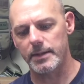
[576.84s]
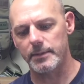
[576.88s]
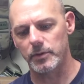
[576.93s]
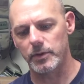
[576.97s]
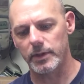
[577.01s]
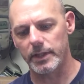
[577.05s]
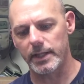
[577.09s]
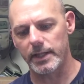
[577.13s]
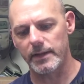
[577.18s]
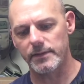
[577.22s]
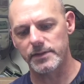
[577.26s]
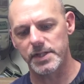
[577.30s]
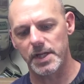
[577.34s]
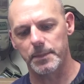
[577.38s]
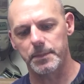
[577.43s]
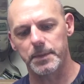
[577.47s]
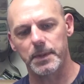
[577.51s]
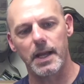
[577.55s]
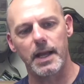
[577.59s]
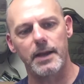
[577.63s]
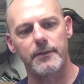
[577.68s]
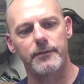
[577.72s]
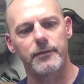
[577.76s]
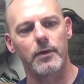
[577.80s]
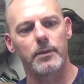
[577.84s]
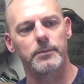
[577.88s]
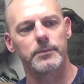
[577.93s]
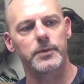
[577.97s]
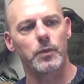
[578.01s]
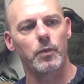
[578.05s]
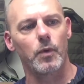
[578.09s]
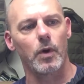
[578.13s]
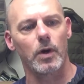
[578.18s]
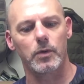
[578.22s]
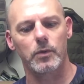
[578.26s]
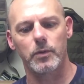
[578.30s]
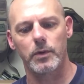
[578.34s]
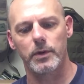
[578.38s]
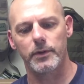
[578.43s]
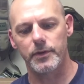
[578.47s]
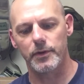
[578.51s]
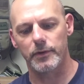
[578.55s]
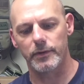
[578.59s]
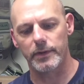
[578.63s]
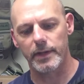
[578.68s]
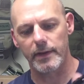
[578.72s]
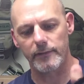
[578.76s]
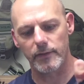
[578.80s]
It gives you a platform to work with.
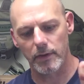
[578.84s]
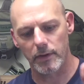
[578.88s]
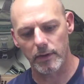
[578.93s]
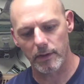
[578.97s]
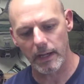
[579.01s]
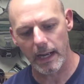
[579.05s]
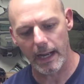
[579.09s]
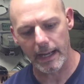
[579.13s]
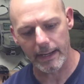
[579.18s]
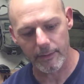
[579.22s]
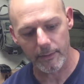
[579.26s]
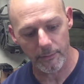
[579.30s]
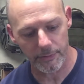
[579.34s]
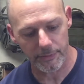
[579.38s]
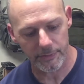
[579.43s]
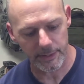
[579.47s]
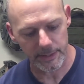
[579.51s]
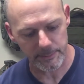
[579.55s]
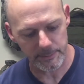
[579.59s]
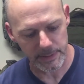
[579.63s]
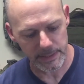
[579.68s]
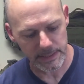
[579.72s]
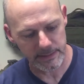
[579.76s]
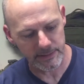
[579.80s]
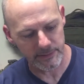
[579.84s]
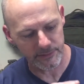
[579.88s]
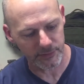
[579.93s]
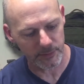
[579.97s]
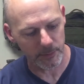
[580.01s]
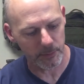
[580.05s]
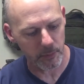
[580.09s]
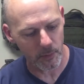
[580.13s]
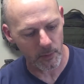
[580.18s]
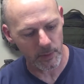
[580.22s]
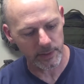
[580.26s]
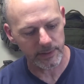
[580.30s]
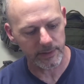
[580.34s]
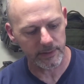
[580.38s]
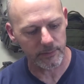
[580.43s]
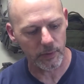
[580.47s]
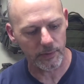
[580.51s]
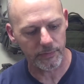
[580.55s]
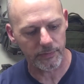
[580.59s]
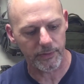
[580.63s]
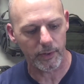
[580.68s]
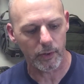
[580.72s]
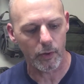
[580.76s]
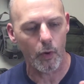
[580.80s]
You'll never, I don't think, be disappointed
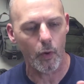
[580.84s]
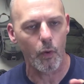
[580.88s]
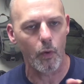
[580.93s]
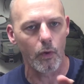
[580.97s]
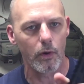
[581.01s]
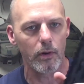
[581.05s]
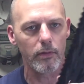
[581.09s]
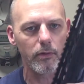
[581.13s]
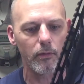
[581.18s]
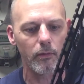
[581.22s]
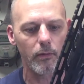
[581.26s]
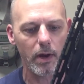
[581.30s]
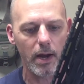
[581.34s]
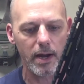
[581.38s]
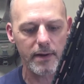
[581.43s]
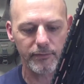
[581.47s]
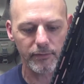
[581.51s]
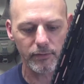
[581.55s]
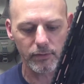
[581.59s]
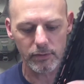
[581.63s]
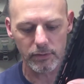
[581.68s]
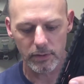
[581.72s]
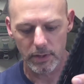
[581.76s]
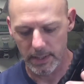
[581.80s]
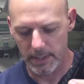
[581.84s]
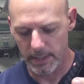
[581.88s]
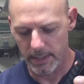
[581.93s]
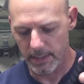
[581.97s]
with the core of the rifle.